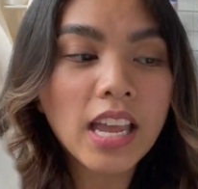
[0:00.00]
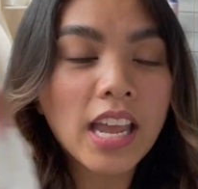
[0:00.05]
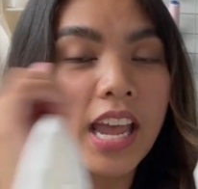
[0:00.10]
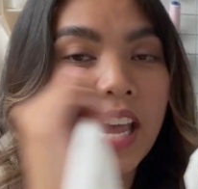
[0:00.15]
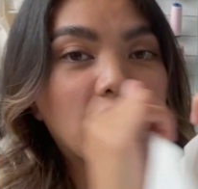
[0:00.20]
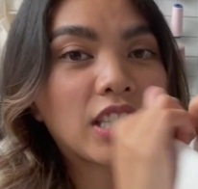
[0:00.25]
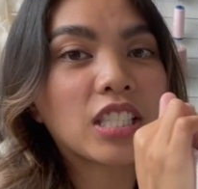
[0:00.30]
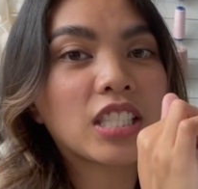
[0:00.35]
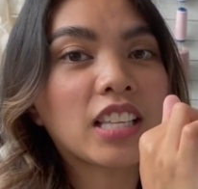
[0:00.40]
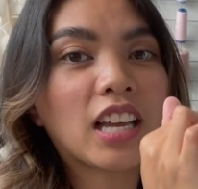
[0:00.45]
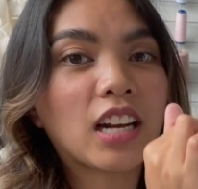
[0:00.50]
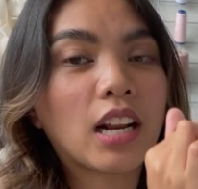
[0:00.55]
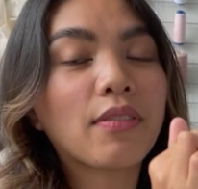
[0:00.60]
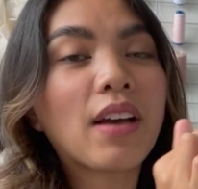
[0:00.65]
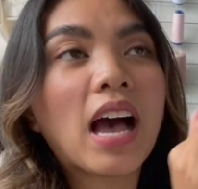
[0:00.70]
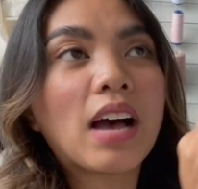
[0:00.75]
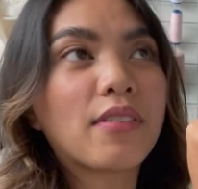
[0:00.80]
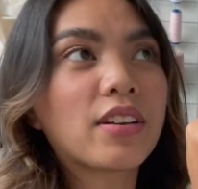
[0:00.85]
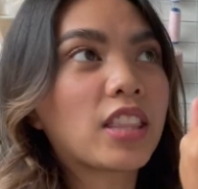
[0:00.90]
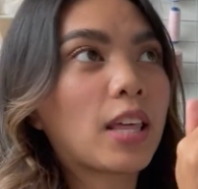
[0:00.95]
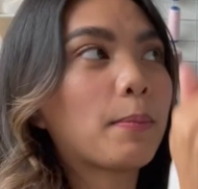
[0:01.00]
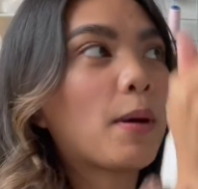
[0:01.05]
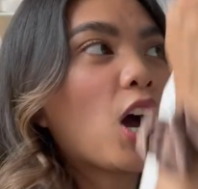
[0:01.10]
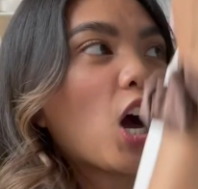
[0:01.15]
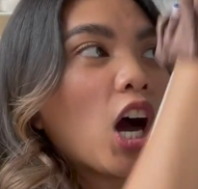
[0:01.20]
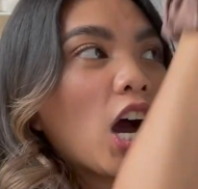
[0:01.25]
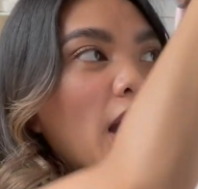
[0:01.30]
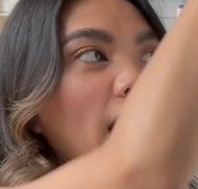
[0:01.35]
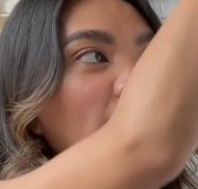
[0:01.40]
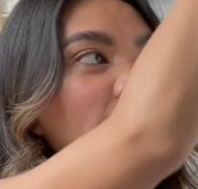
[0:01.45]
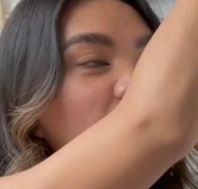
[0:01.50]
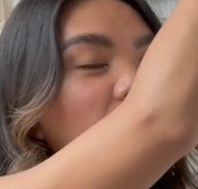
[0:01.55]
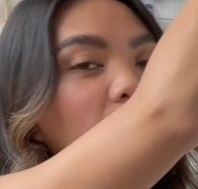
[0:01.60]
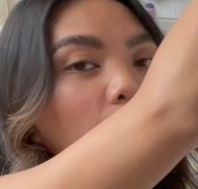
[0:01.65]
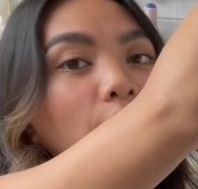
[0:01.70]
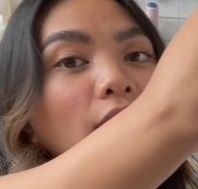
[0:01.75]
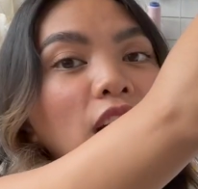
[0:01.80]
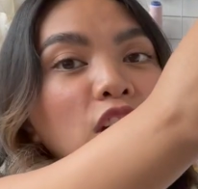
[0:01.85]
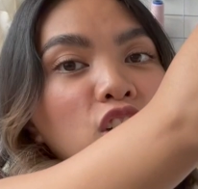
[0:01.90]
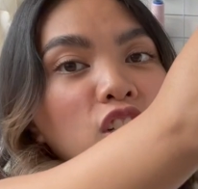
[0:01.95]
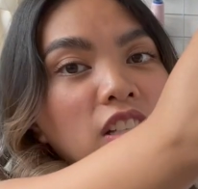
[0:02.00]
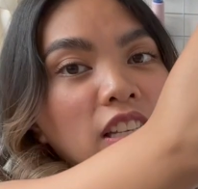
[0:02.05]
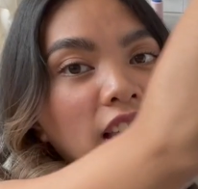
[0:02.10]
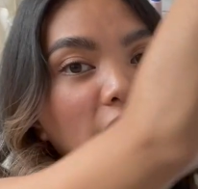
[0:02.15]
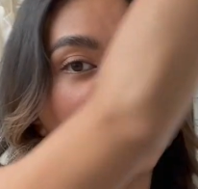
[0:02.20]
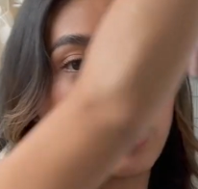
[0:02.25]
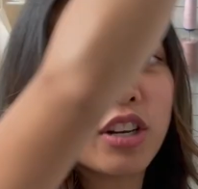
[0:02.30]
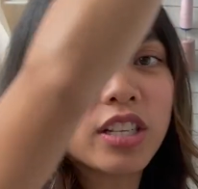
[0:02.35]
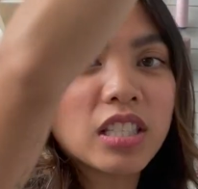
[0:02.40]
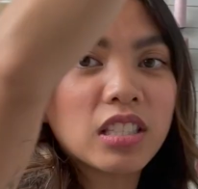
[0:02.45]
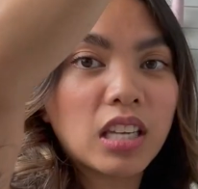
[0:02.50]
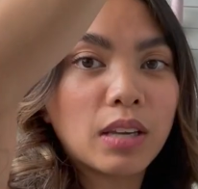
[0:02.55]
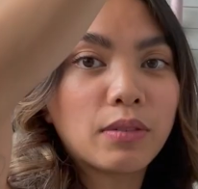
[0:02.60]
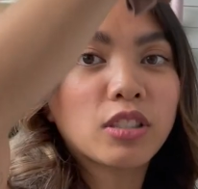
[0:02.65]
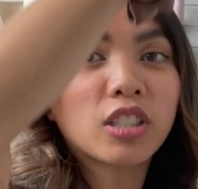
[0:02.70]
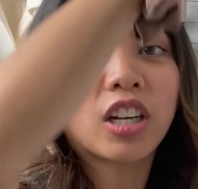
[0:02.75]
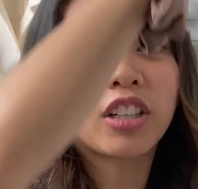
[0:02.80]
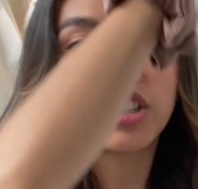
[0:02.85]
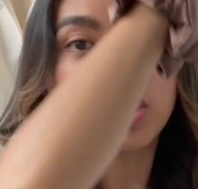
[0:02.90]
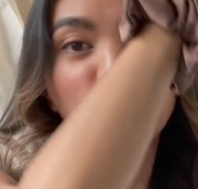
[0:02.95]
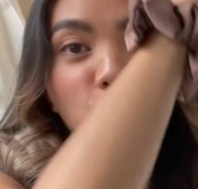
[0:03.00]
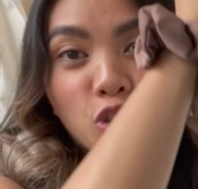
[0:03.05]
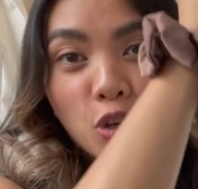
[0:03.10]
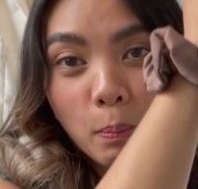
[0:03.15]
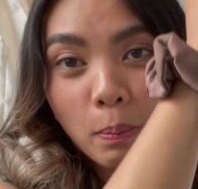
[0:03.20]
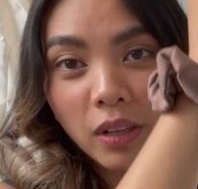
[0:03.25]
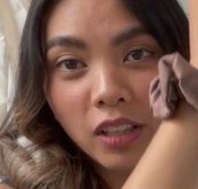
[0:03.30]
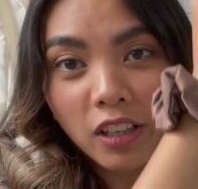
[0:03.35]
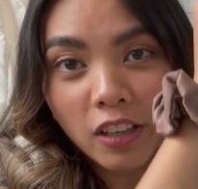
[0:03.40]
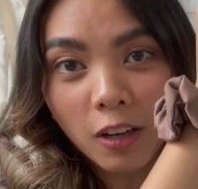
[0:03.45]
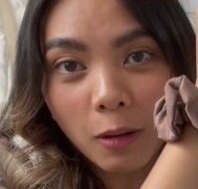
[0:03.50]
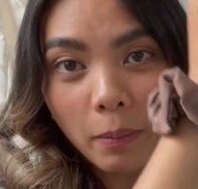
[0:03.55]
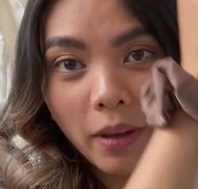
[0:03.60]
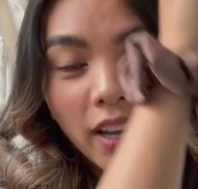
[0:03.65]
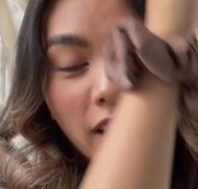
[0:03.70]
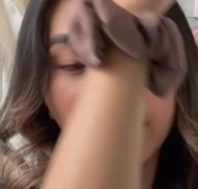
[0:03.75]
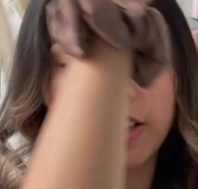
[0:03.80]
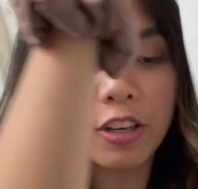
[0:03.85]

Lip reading: instead of having them hung and then eventually like your sleeves start to droop a little bit.